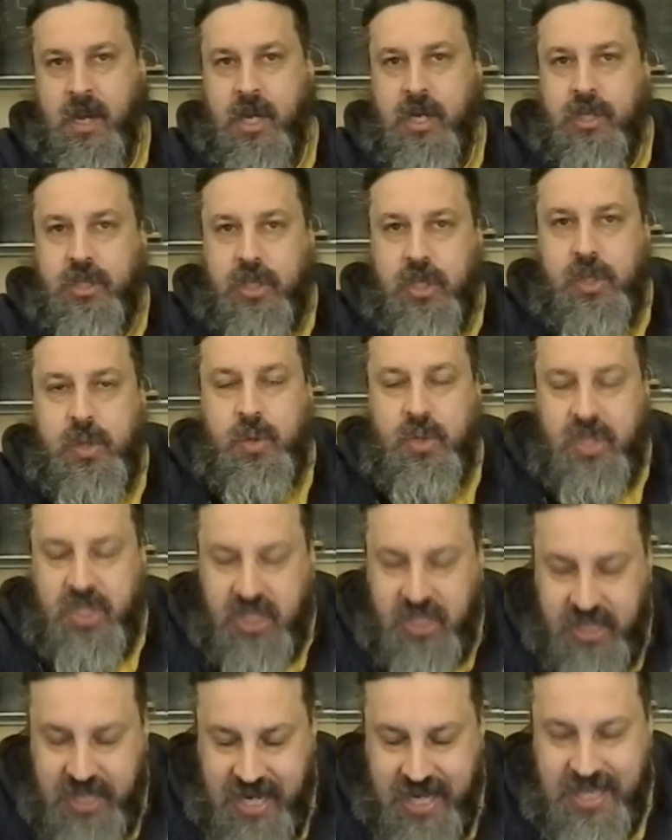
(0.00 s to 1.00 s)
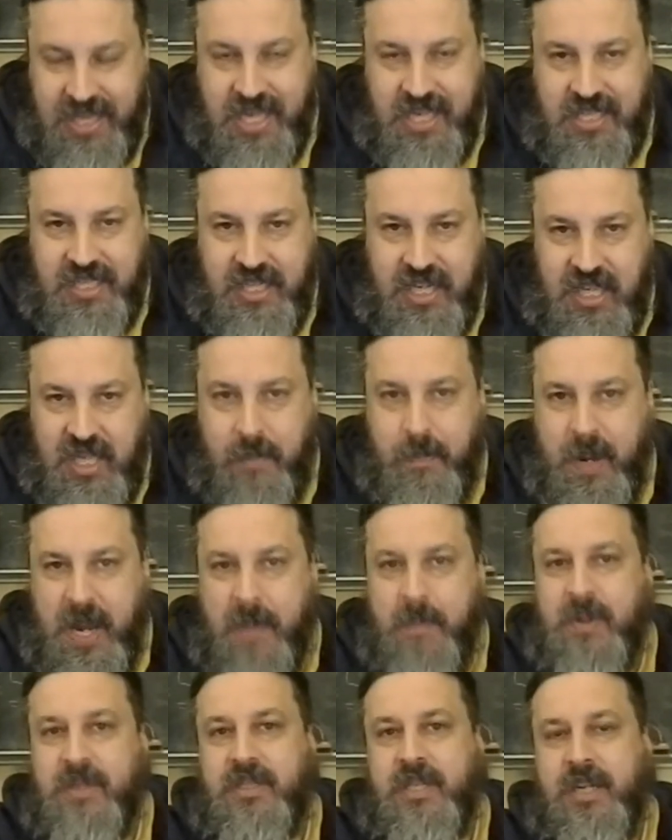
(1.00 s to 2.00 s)
Do you see this in the
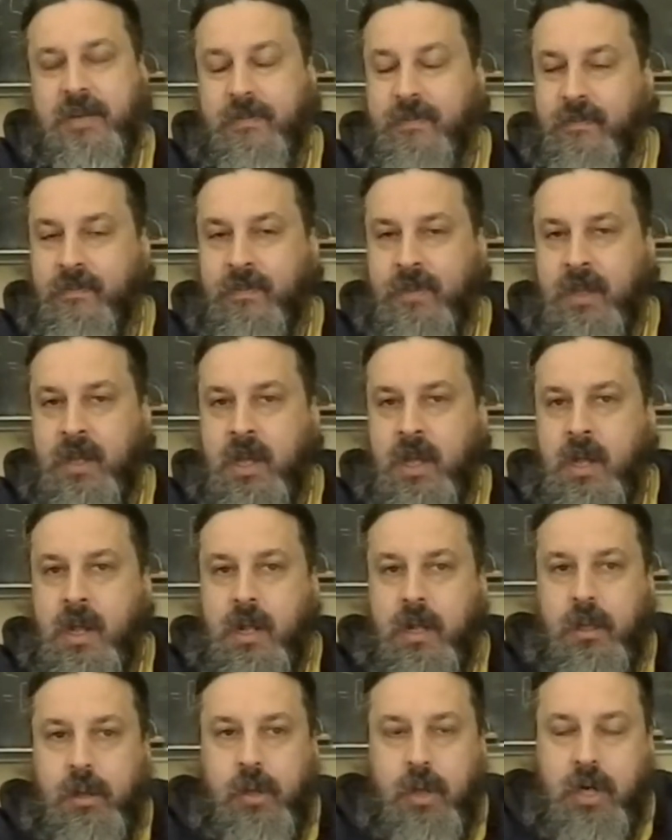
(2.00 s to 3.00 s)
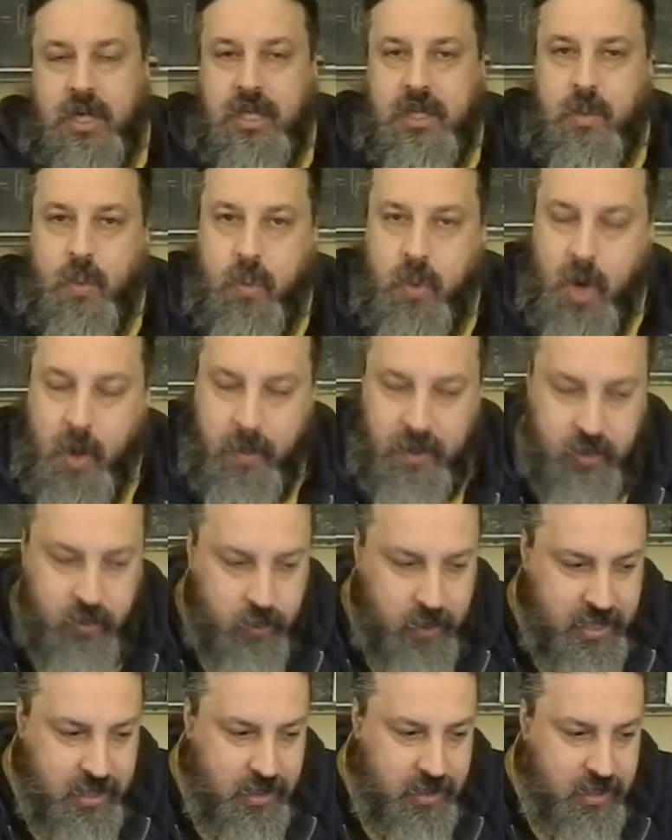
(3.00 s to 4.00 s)
papacy? Look at the war
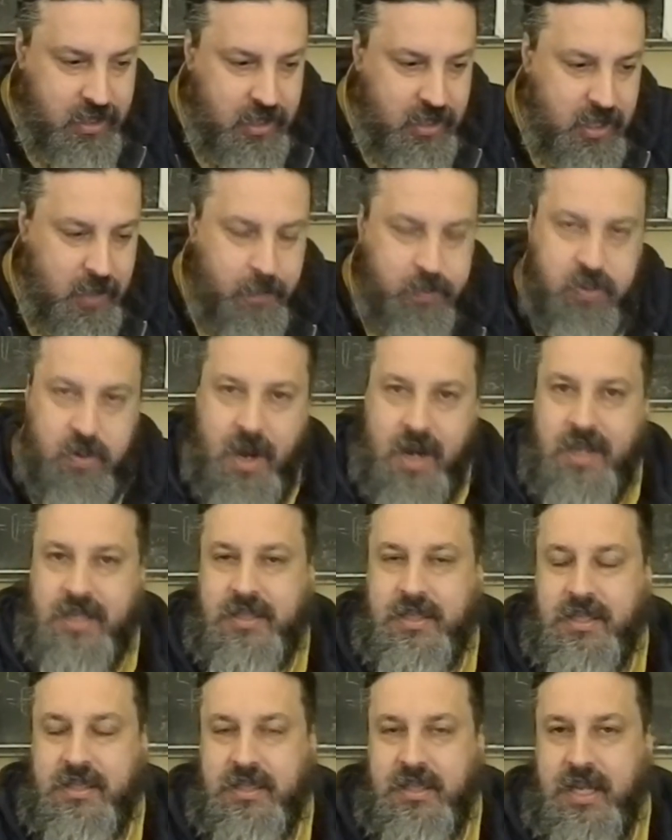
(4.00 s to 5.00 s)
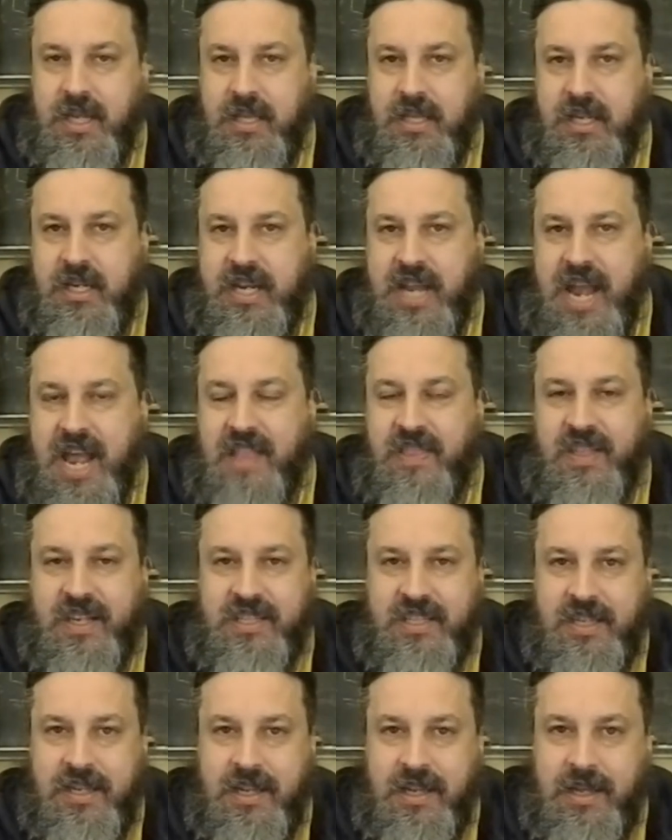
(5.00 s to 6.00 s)
between the Protestants and the
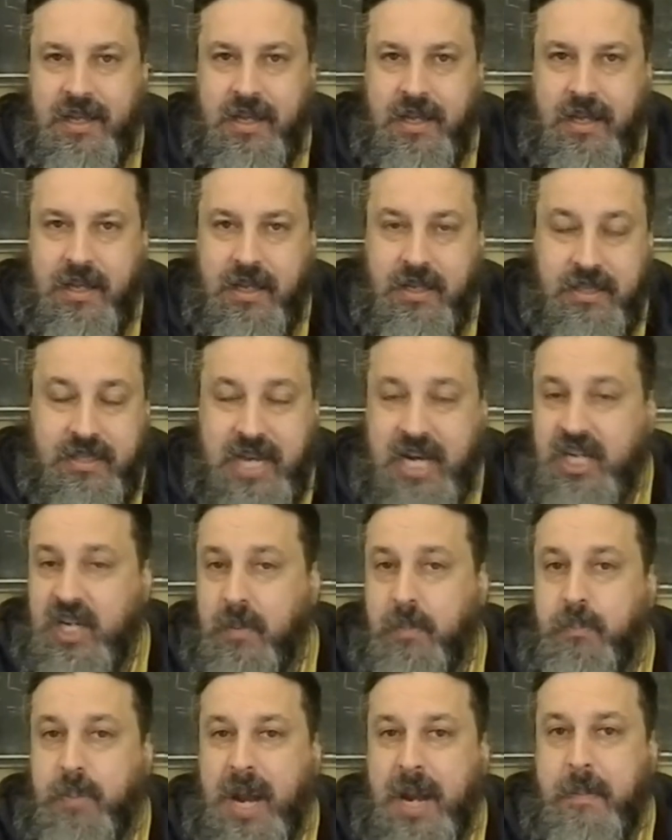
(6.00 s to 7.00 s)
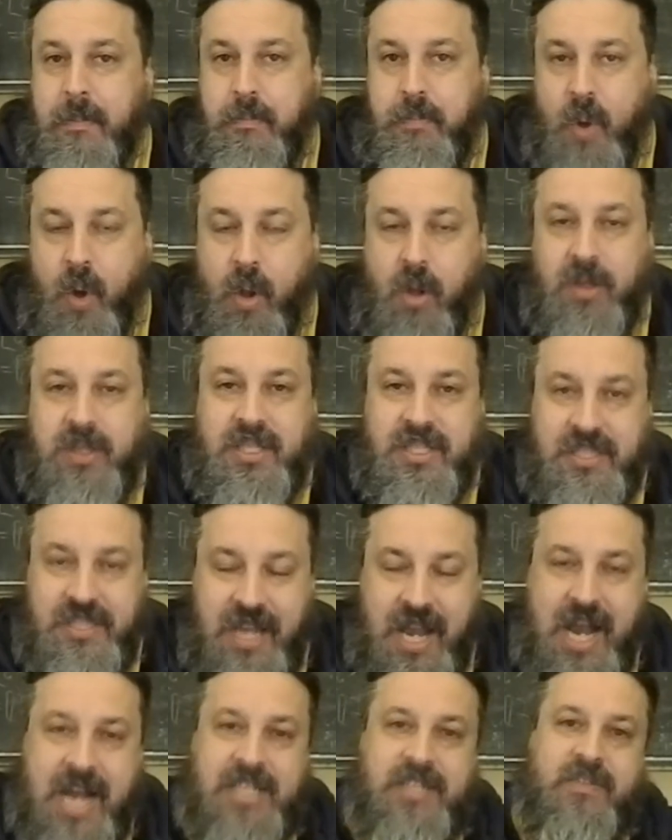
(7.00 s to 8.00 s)
Catholics, sanctioned by both
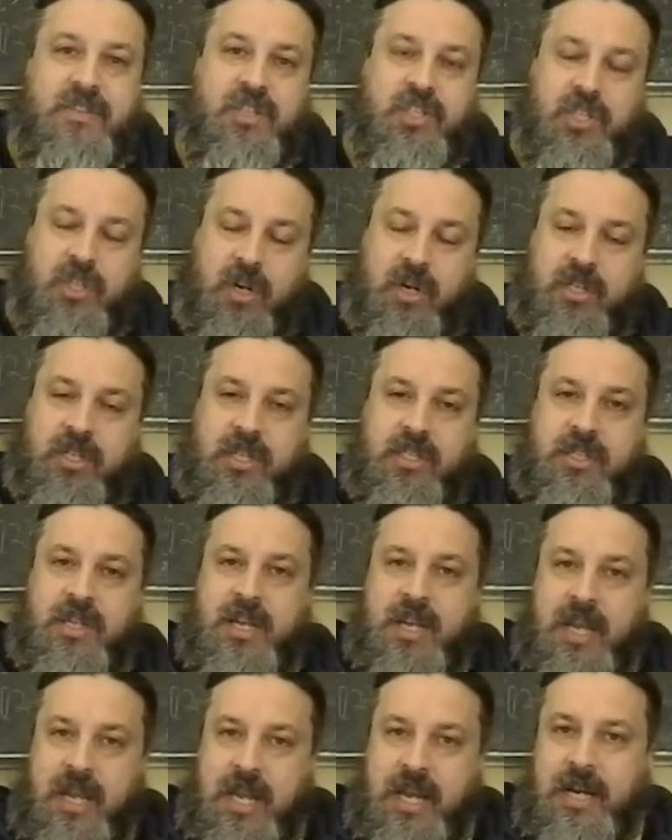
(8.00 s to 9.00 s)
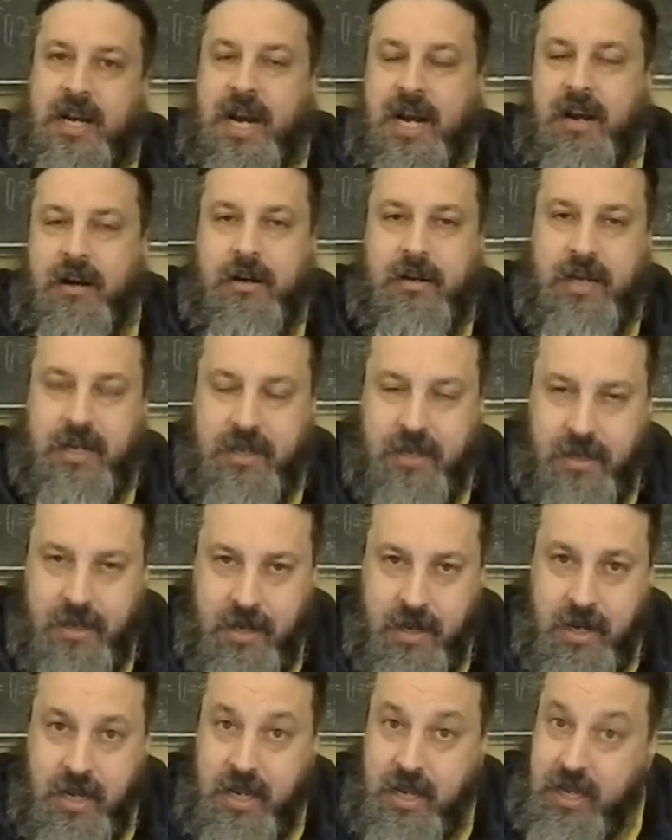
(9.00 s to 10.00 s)
sides of the churches in Ireland.
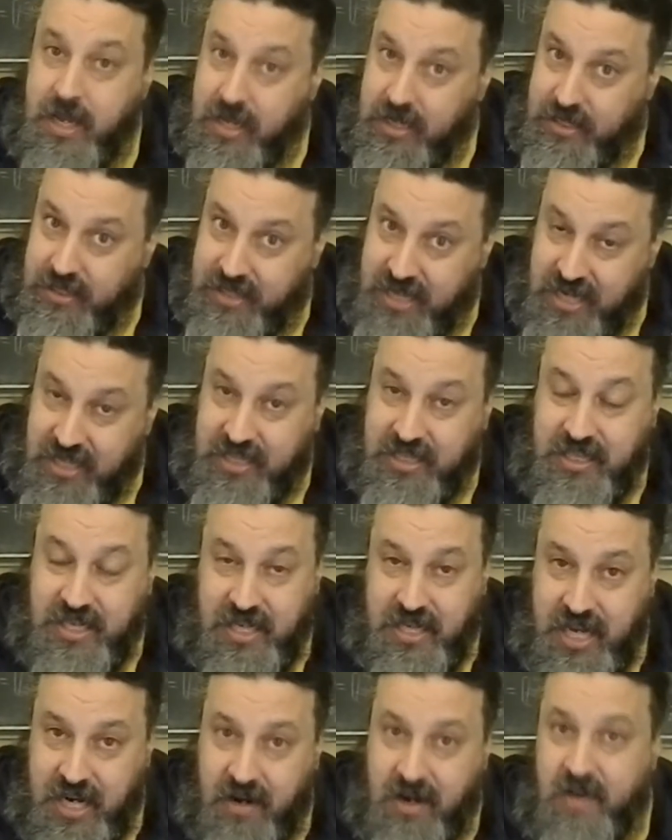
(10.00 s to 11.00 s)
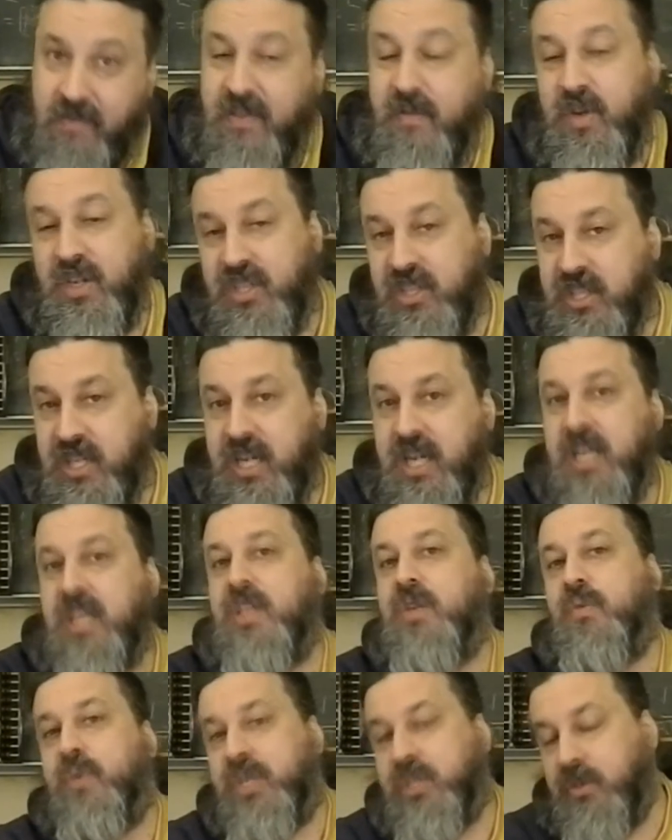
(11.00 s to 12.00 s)
Is this the narrative that you see in
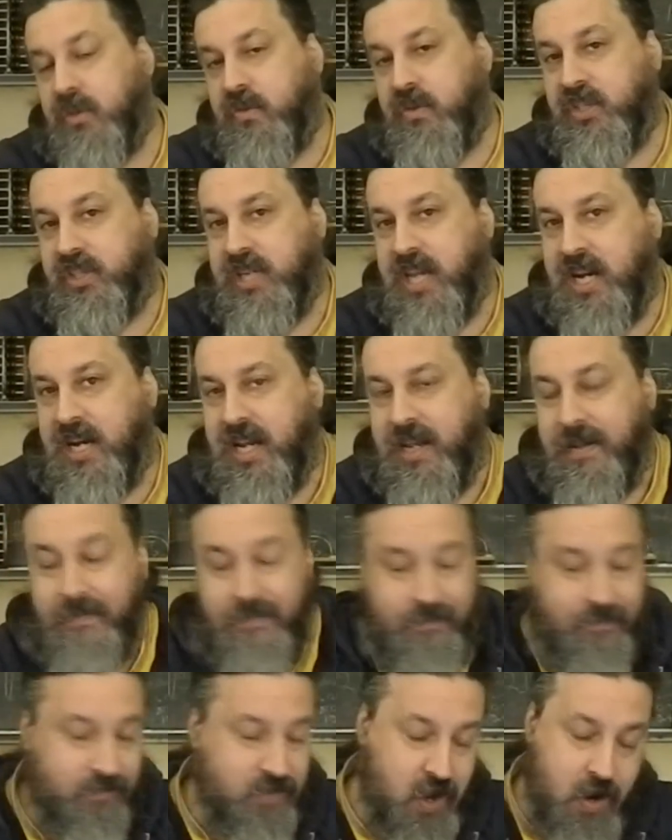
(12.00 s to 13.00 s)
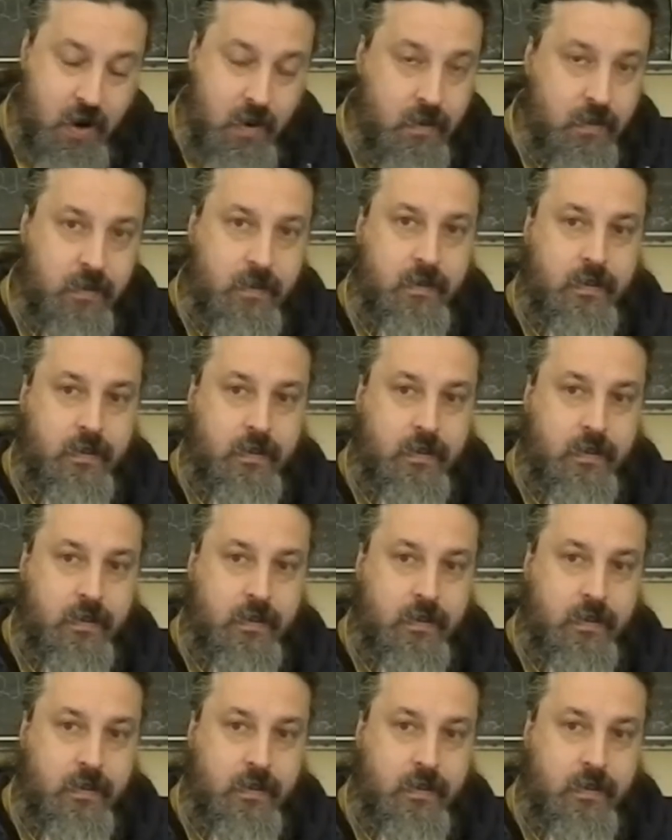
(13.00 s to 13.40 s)
the original Christianity? No.